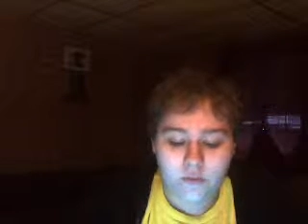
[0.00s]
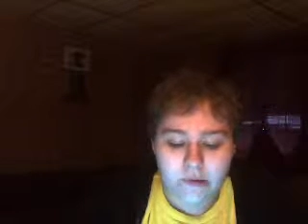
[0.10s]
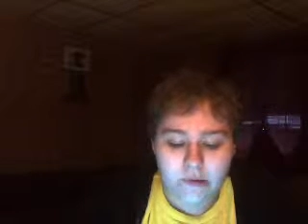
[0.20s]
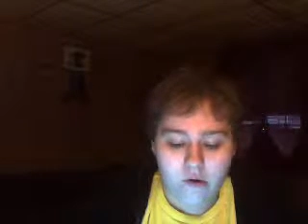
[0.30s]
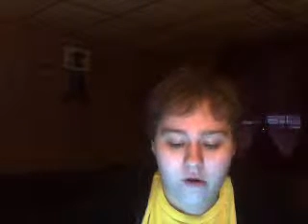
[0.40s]
We
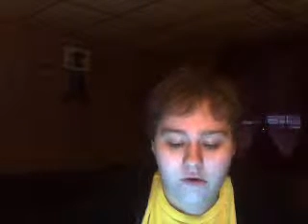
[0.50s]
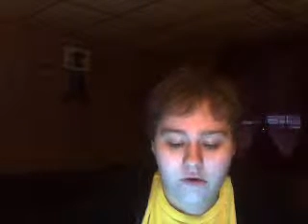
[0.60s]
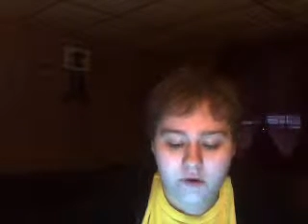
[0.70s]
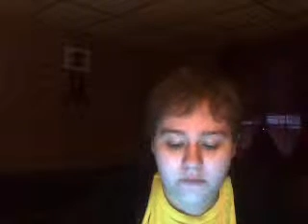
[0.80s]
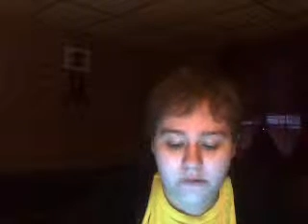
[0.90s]
will
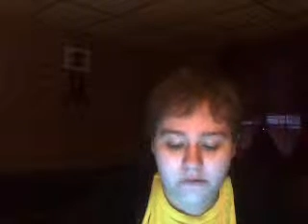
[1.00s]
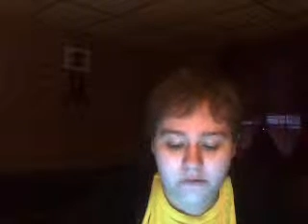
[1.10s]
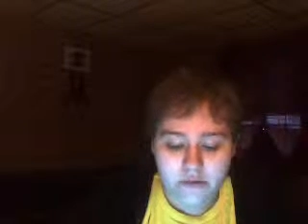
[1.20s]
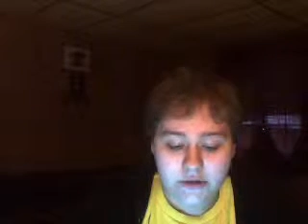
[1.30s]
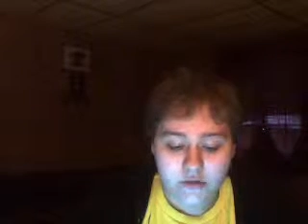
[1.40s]
also be
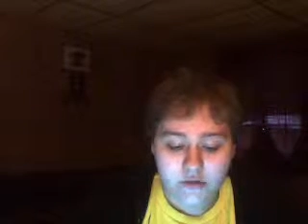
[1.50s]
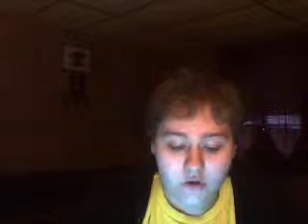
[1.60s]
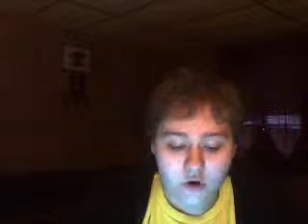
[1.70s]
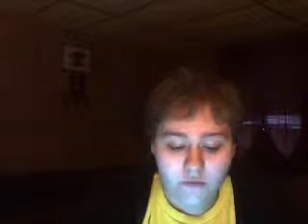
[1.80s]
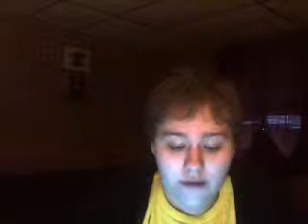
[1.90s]
reviewing your
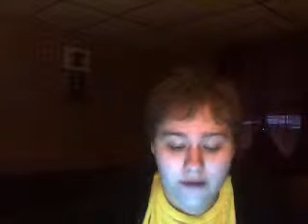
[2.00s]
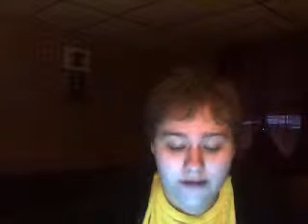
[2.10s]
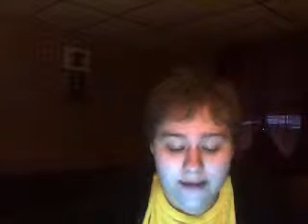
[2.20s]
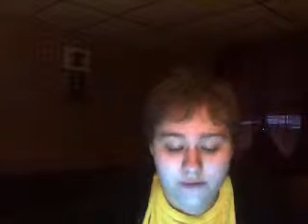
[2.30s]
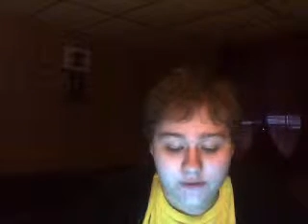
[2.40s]
homemade
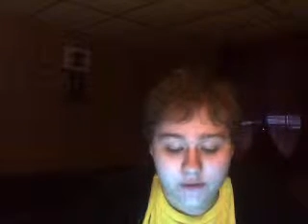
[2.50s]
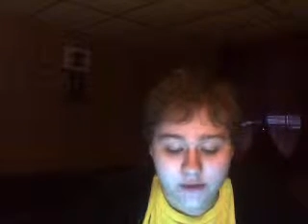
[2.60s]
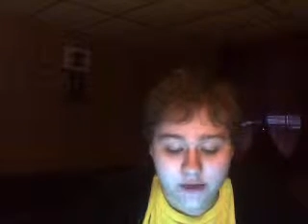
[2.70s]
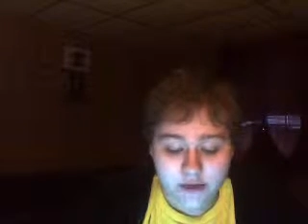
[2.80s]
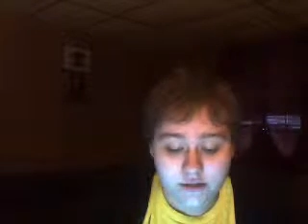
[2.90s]
capture
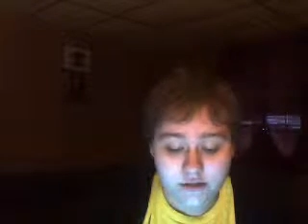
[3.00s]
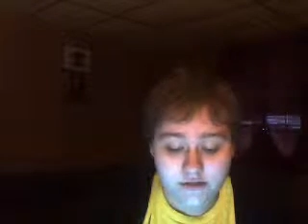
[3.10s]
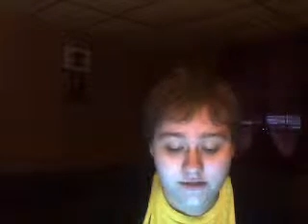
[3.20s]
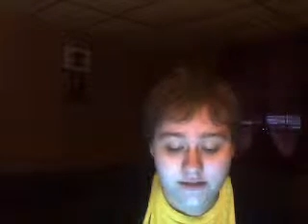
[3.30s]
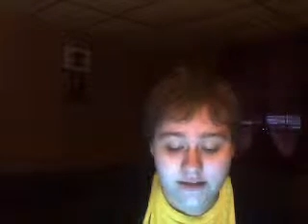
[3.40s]
creations to
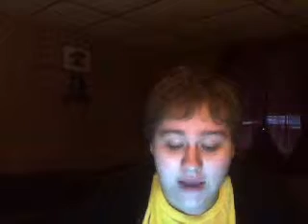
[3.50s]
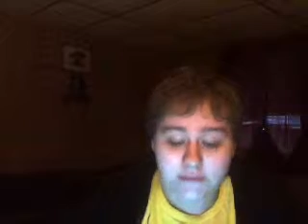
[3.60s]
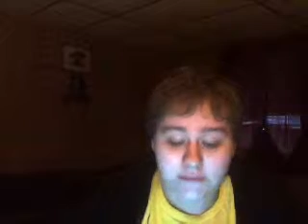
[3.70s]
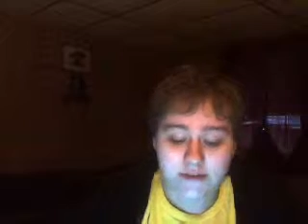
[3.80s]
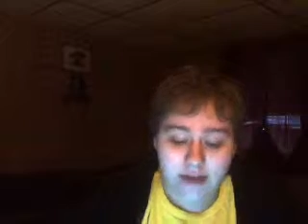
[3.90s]
stamp
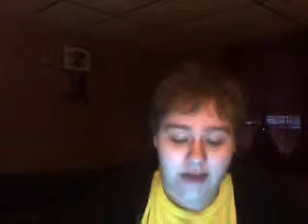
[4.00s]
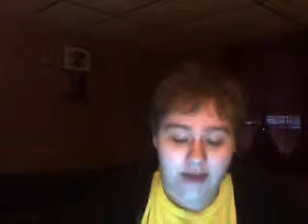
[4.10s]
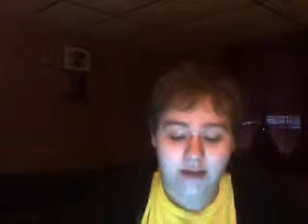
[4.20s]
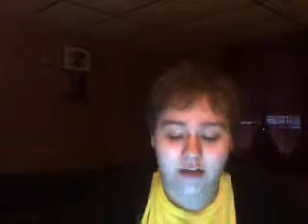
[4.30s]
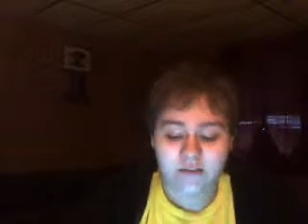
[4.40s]

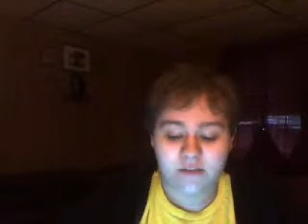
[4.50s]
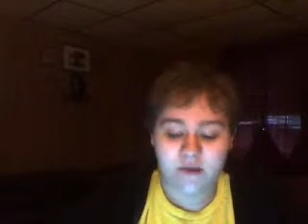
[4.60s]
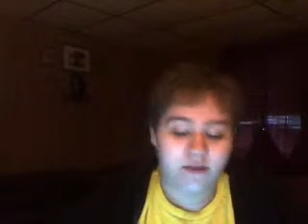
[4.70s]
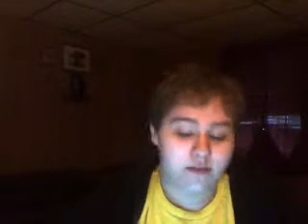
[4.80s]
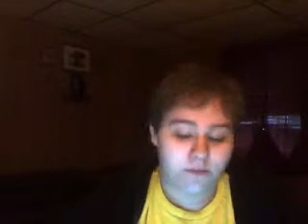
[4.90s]
standout
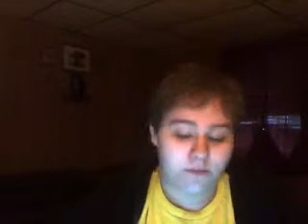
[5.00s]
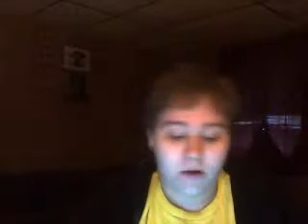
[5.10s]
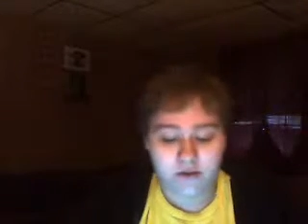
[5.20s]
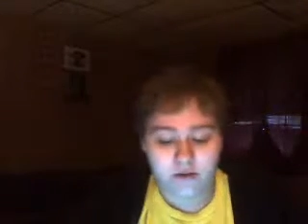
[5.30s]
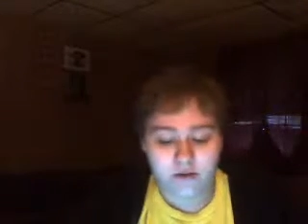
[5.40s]
experiences at
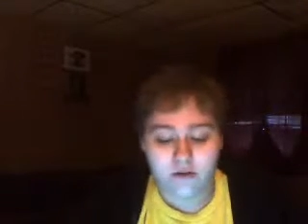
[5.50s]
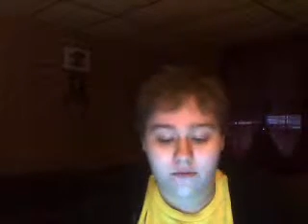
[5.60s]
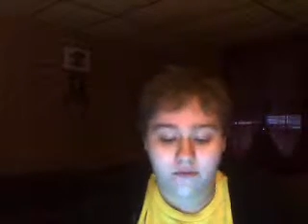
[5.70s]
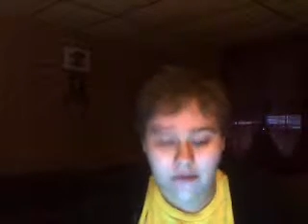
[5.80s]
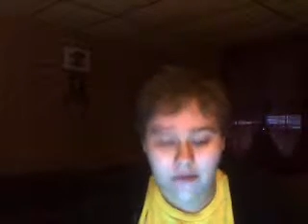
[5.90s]
Rockstar
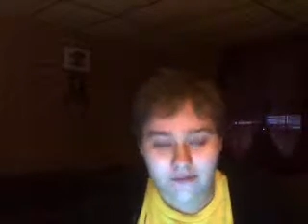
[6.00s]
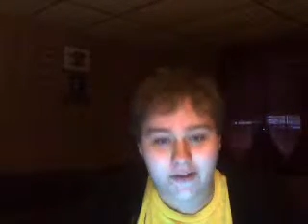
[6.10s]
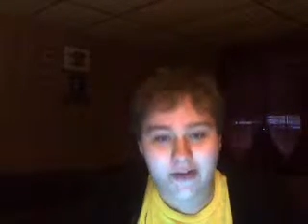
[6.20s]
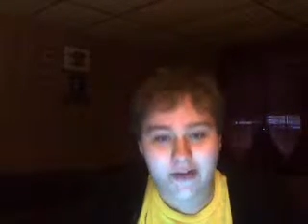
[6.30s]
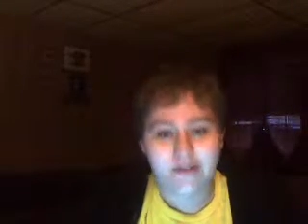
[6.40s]

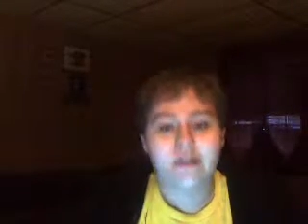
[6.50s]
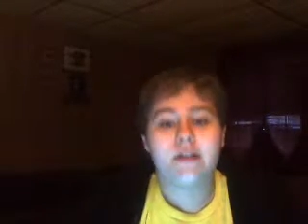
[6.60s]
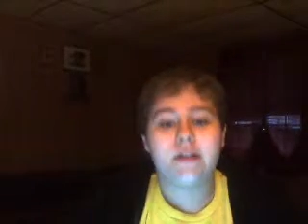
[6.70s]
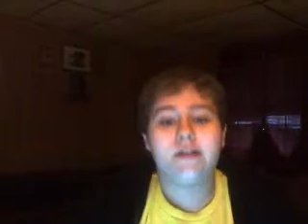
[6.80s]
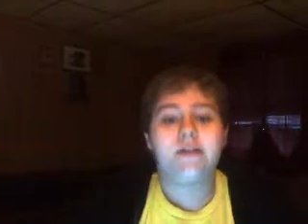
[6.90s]
Verified.
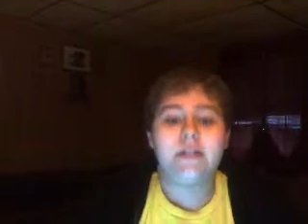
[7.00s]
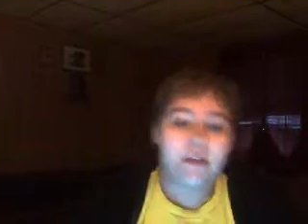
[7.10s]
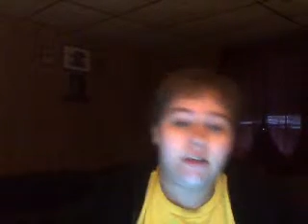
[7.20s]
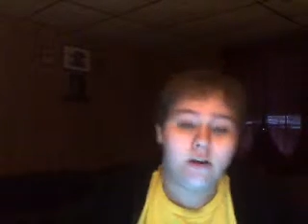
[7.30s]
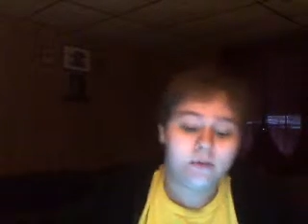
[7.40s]

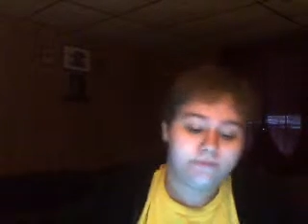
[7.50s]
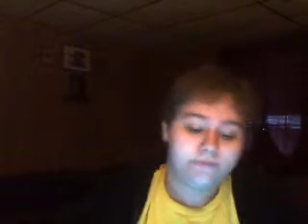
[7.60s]
So,